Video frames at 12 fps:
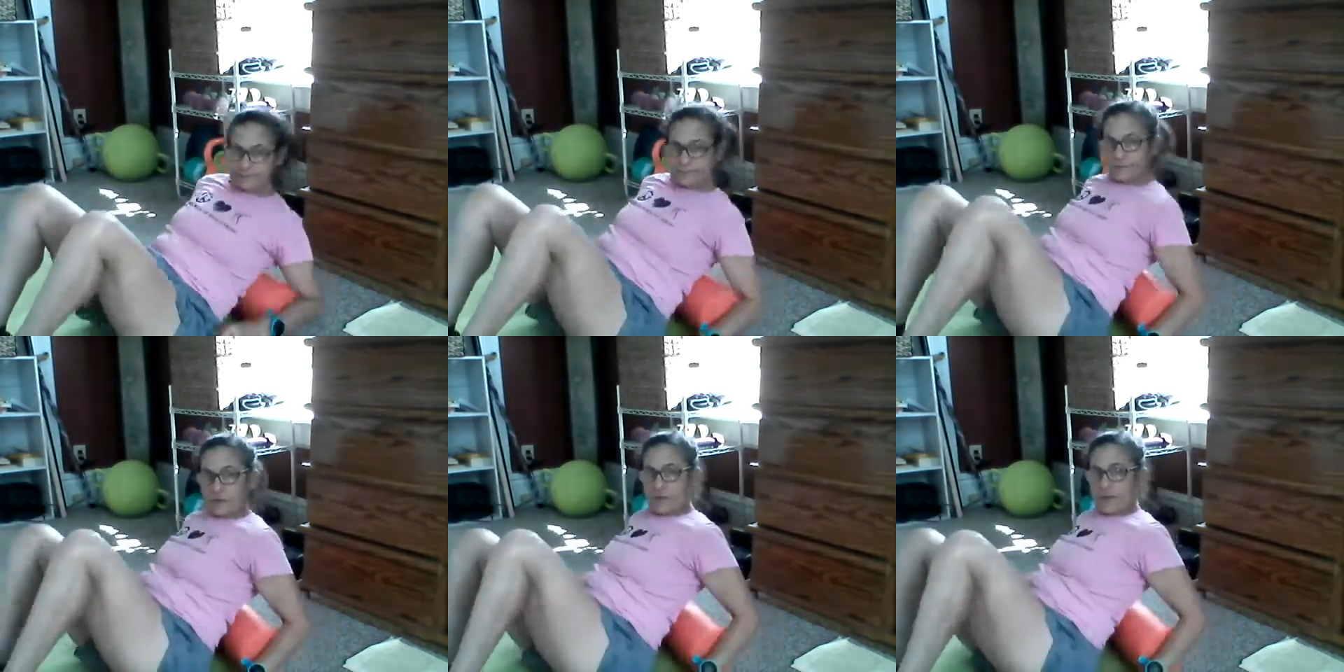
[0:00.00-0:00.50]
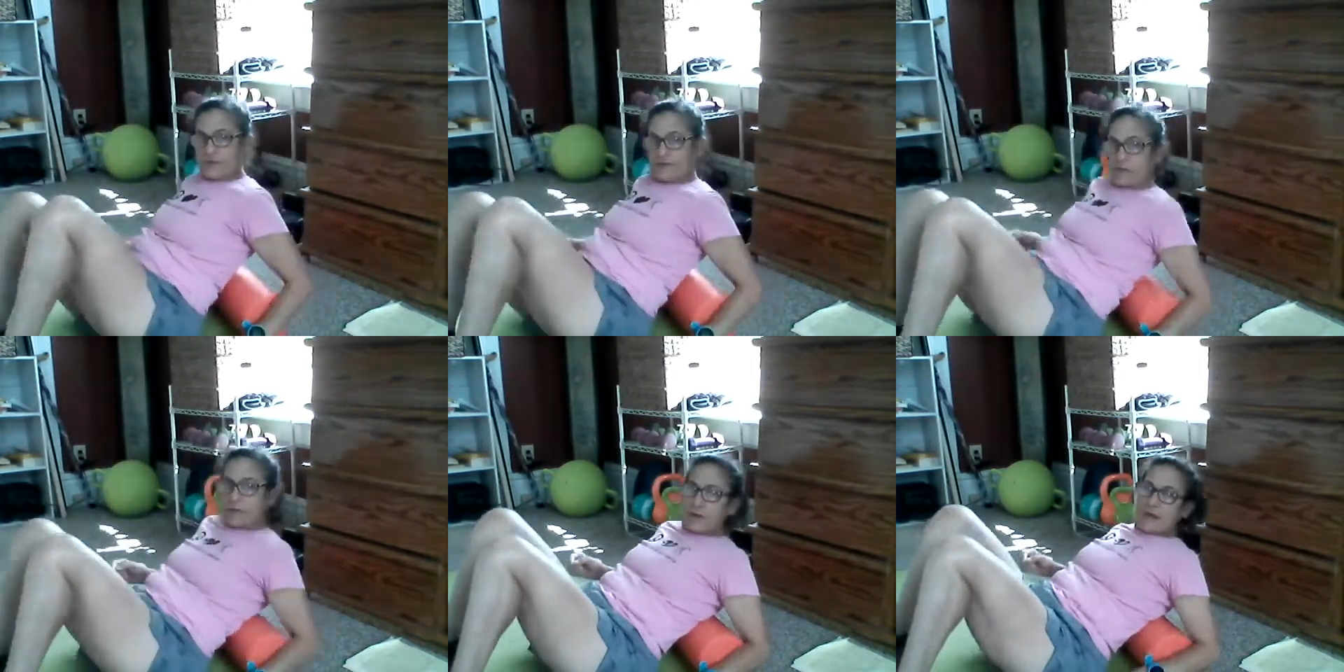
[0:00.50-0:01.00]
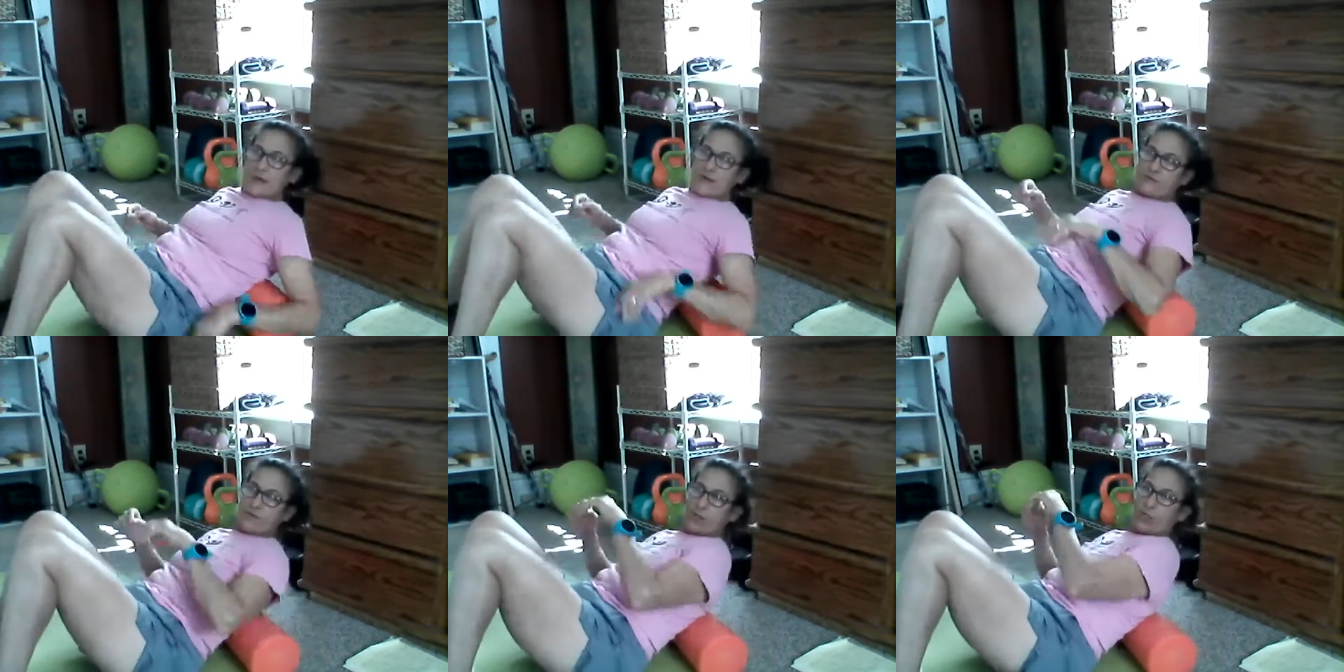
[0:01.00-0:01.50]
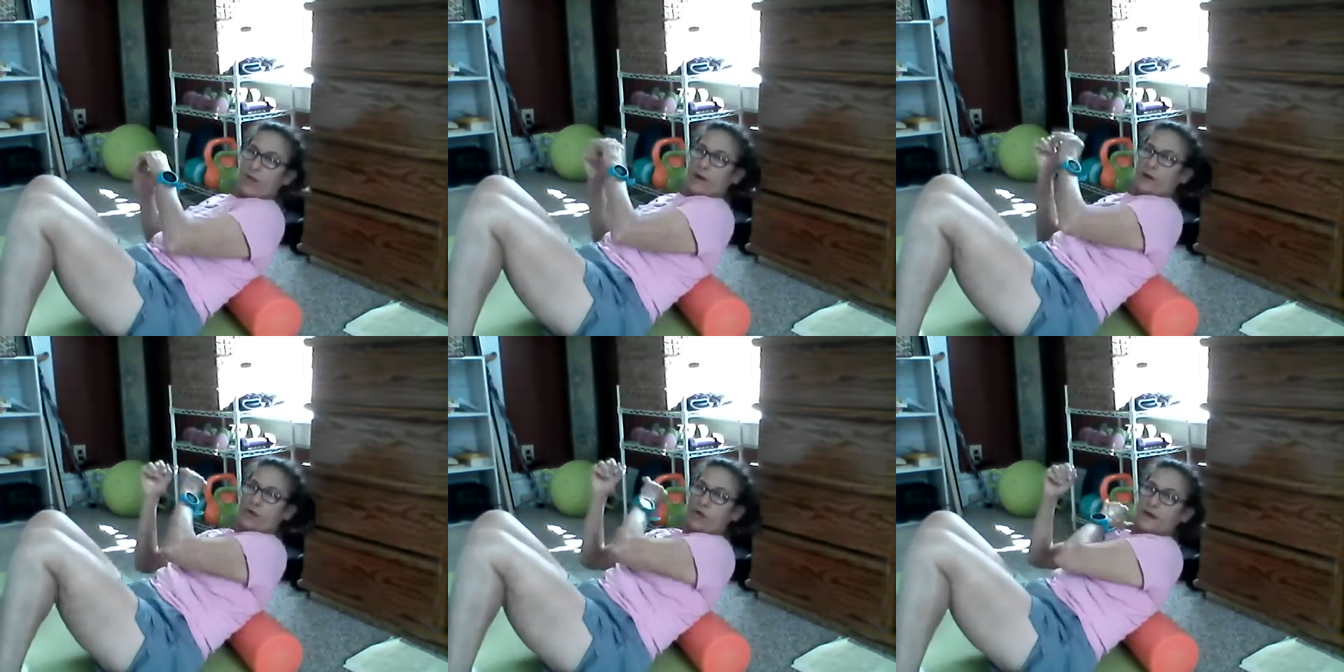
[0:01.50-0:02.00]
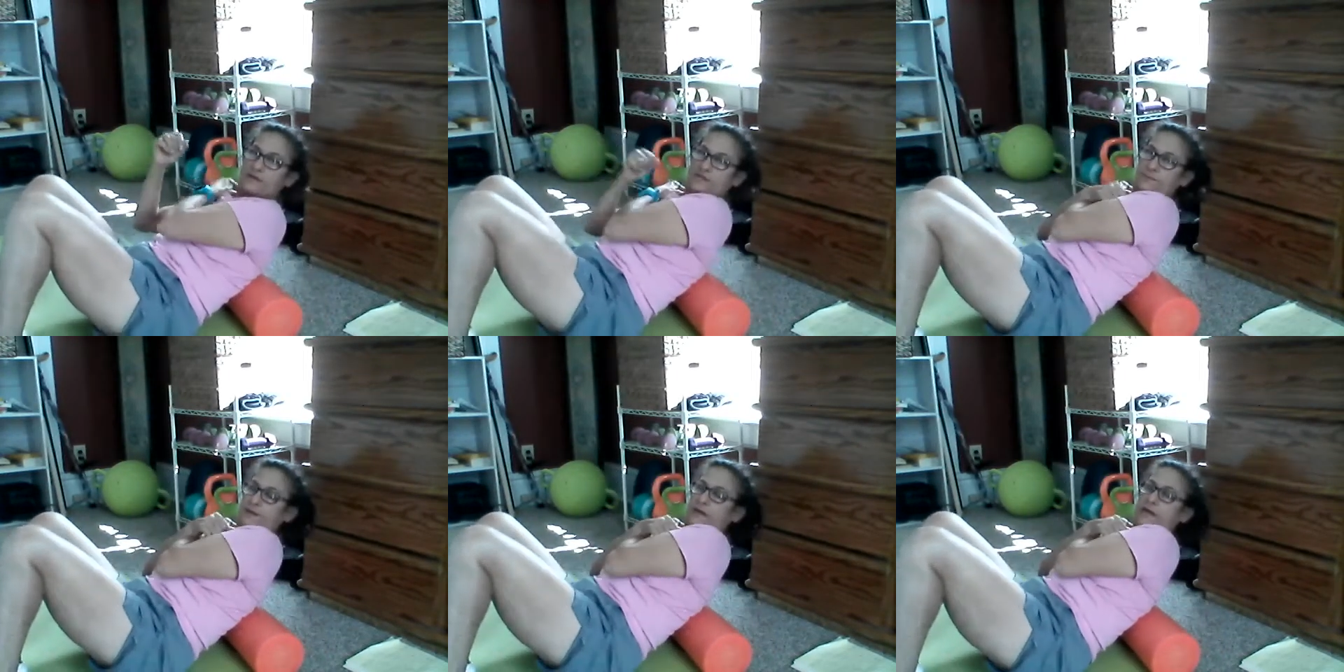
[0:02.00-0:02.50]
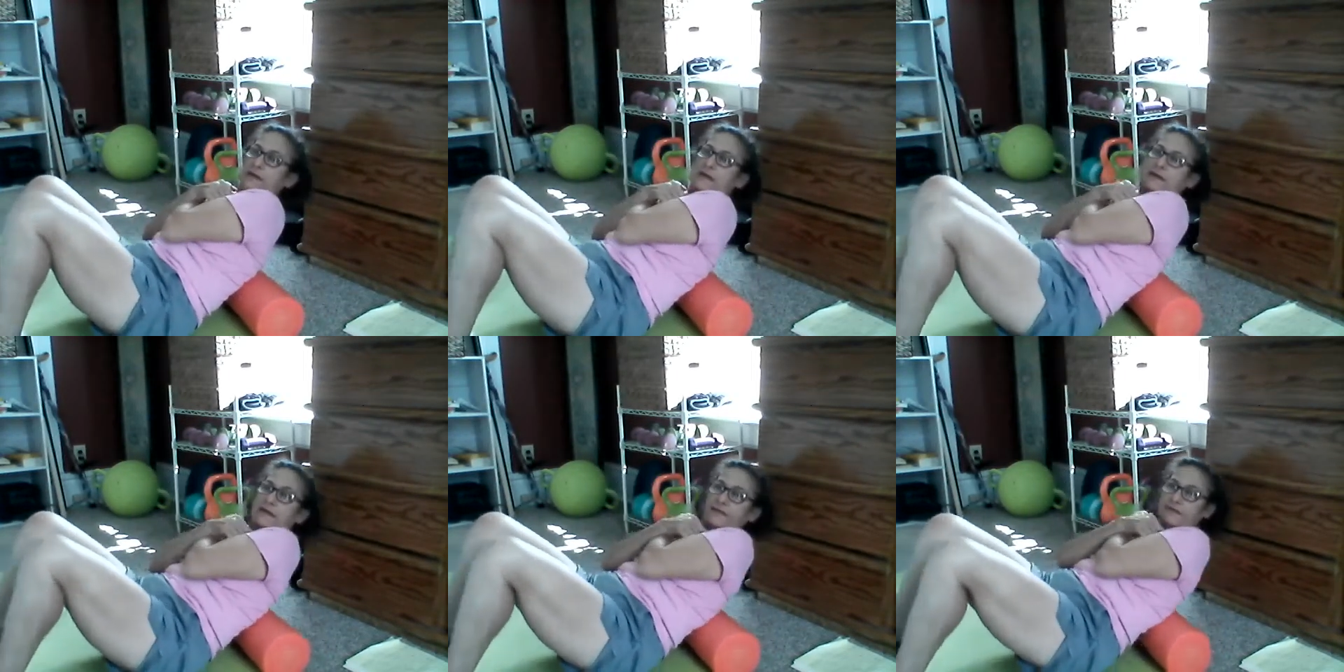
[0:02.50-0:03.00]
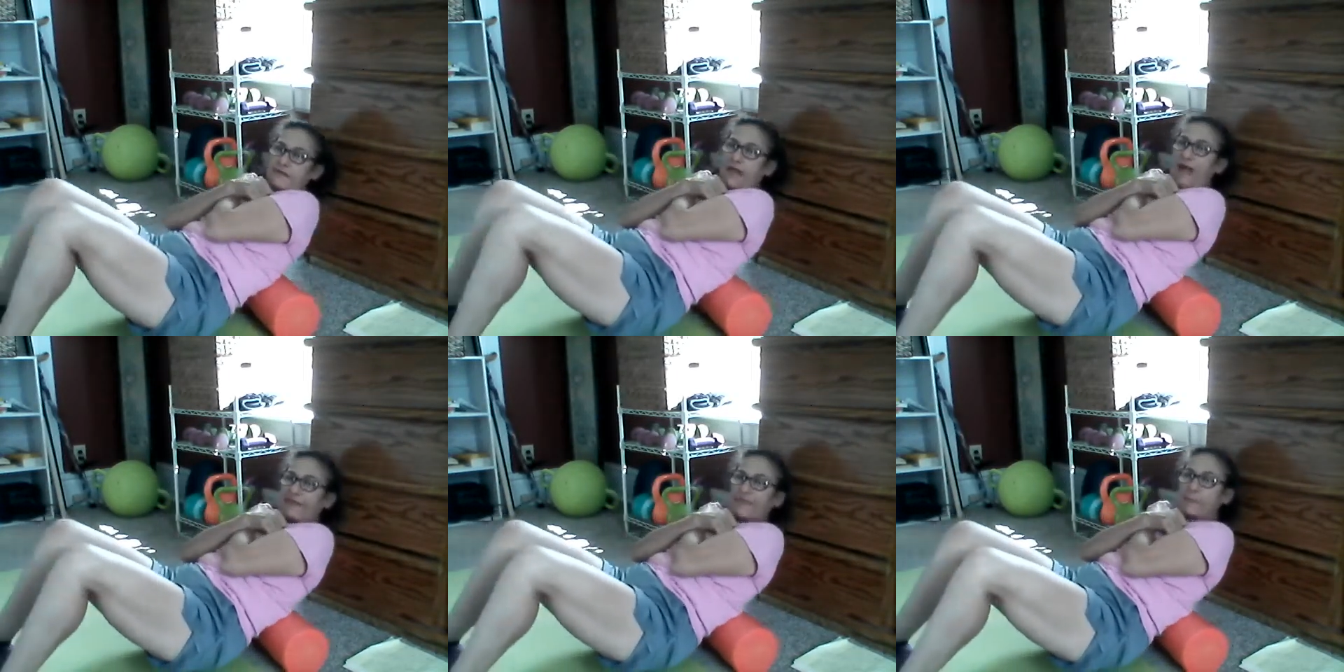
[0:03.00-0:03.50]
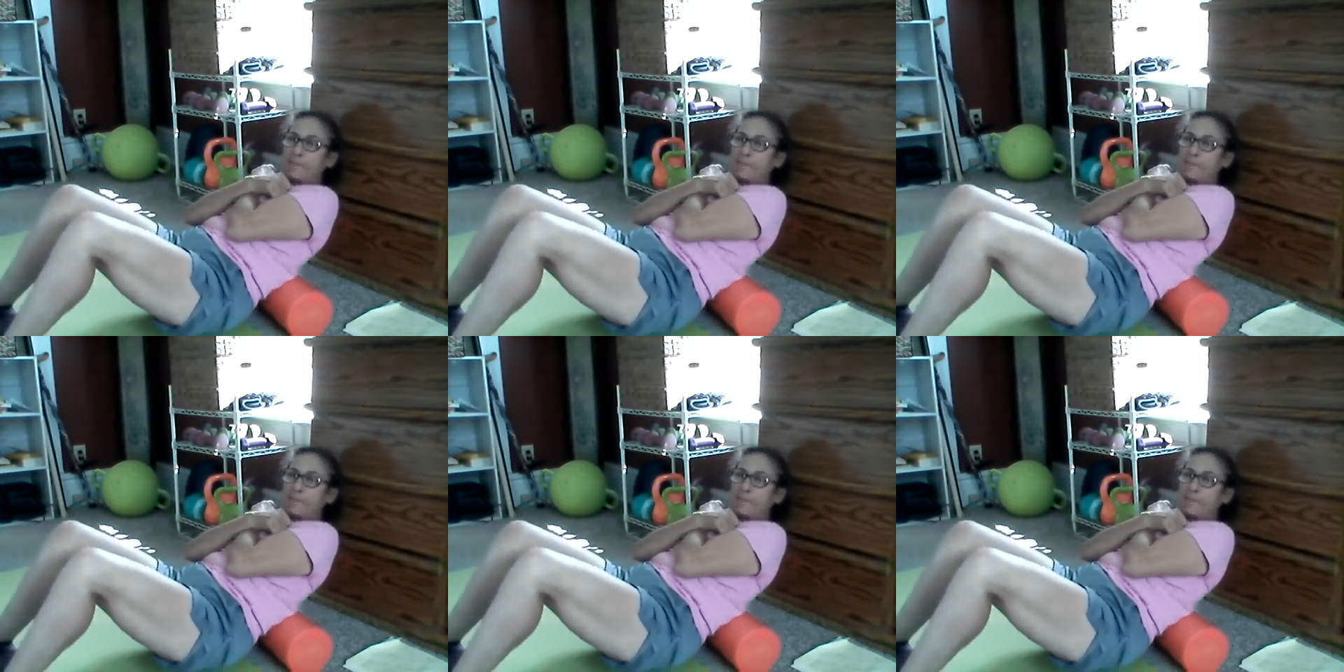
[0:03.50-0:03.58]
All right? So where you want to be is not the